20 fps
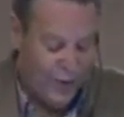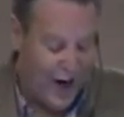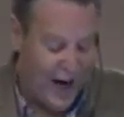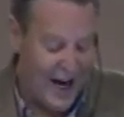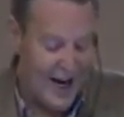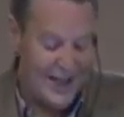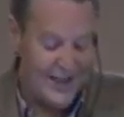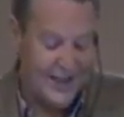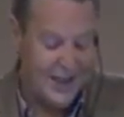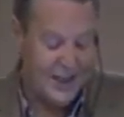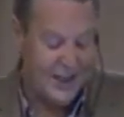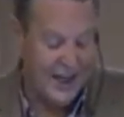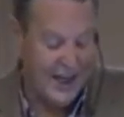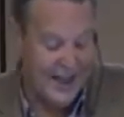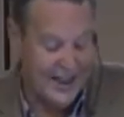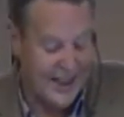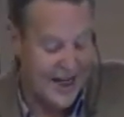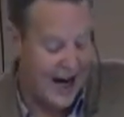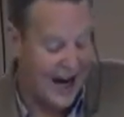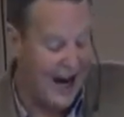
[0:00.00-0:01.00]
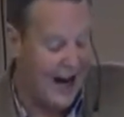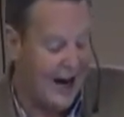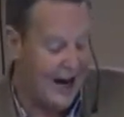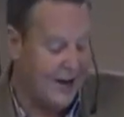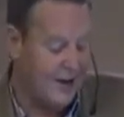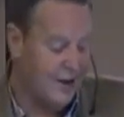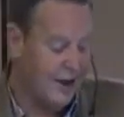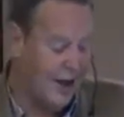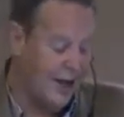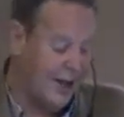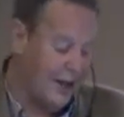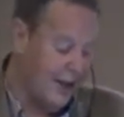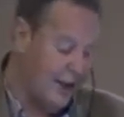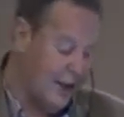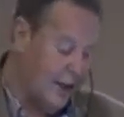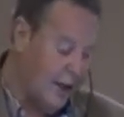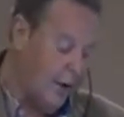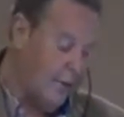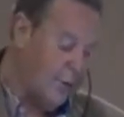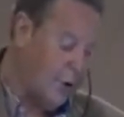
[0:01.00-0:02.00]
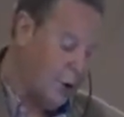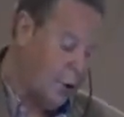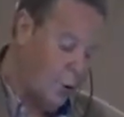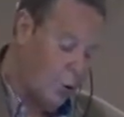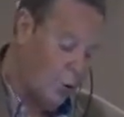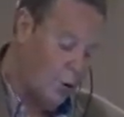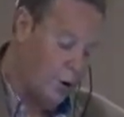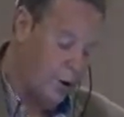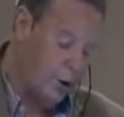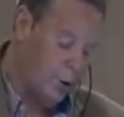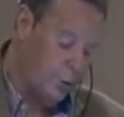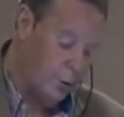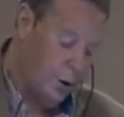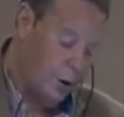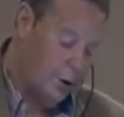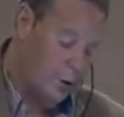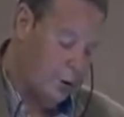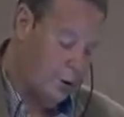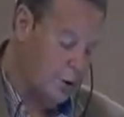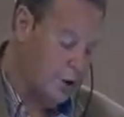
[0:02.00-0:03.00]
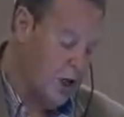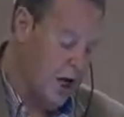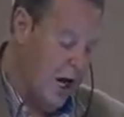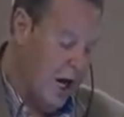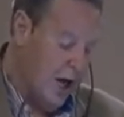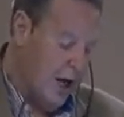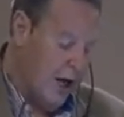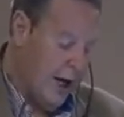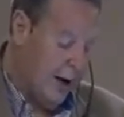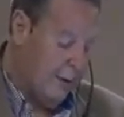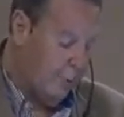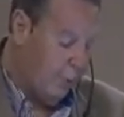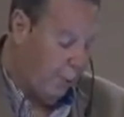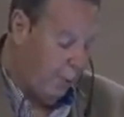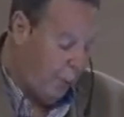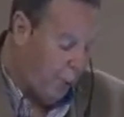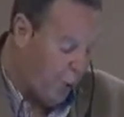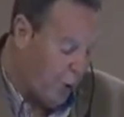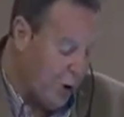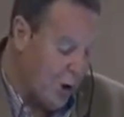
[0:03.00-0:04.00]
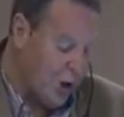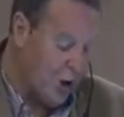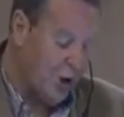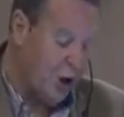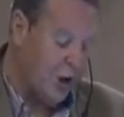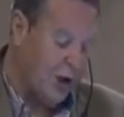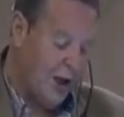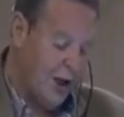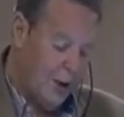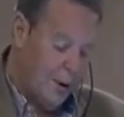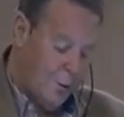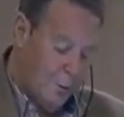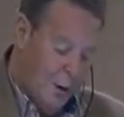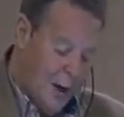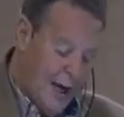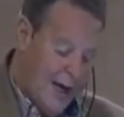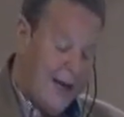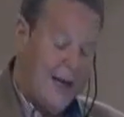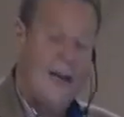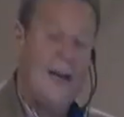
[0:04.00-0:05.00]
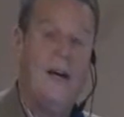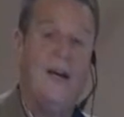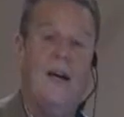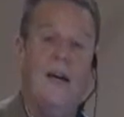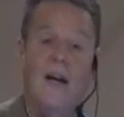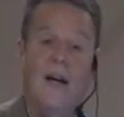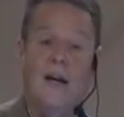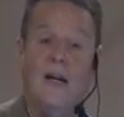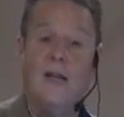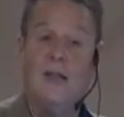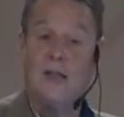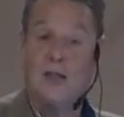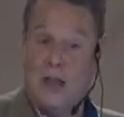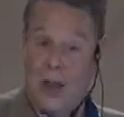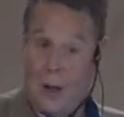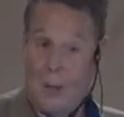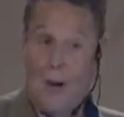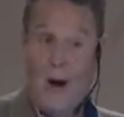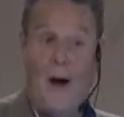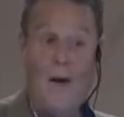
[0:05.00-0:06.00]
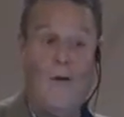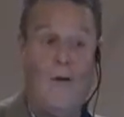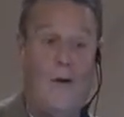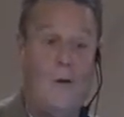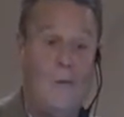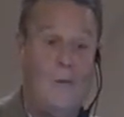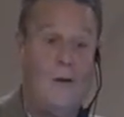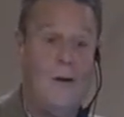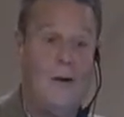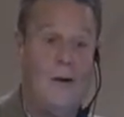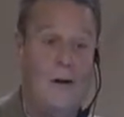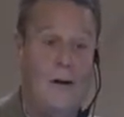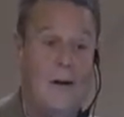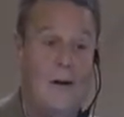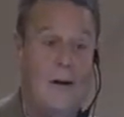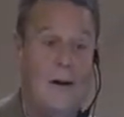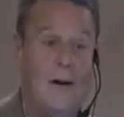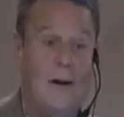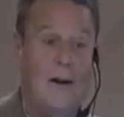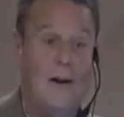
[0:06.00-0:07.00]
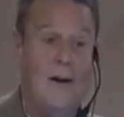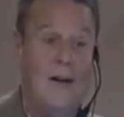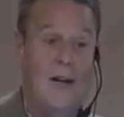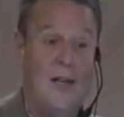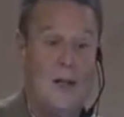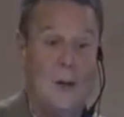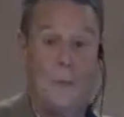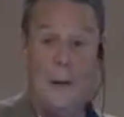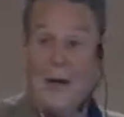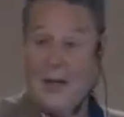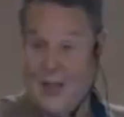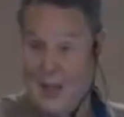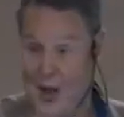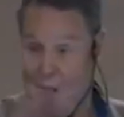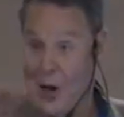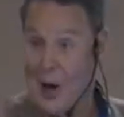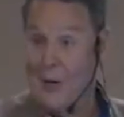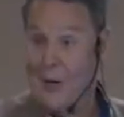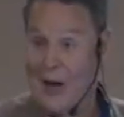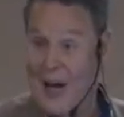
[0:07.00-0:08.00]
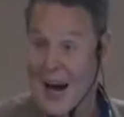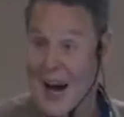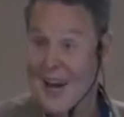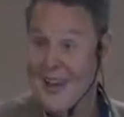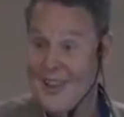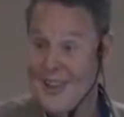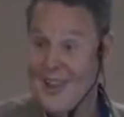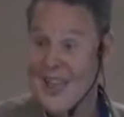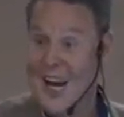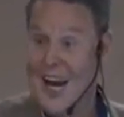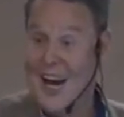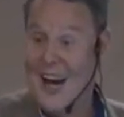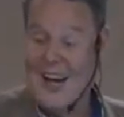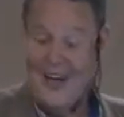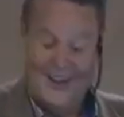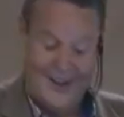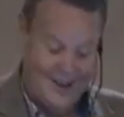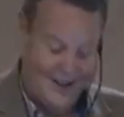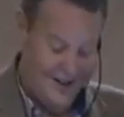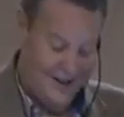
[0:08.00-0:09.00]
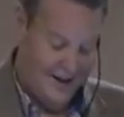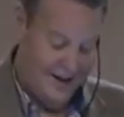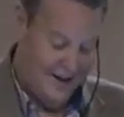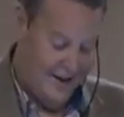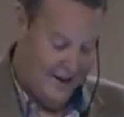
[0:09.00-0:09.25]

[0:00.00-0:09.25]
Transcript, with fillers: they fasted, they tithed, they lived according to the rules. They were pretty good at obeying some of them, especially on the outside,